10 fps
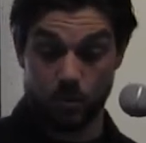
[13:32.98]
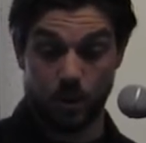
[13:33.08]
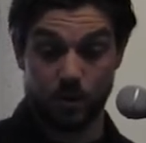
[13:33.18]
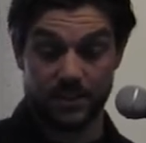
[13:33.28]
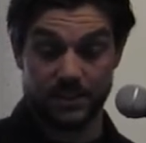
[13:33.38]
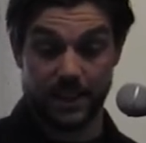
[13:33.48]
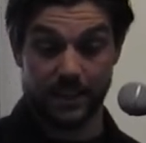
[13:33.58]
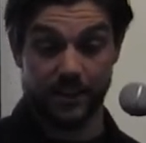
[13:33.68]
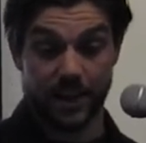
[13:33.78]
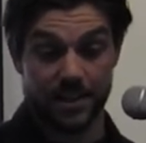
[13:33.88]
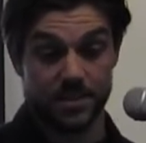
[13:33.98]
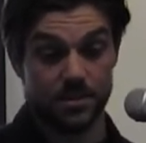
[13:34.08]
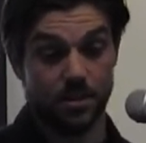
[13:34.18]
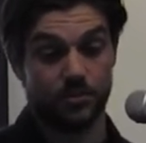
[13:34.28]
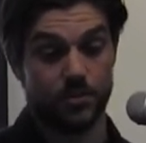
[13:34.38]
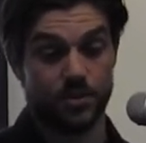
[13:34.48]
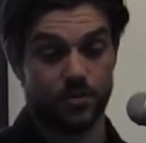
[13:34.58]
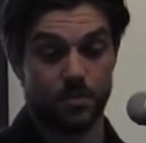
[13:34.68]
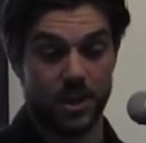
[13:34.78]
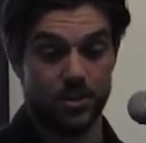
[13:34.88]
what we said, gradients of
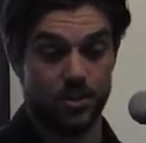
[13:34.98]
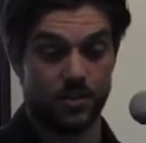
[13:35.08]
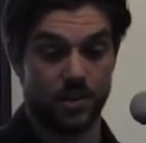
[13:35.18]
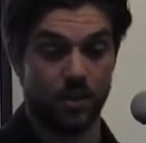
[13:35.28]
transformation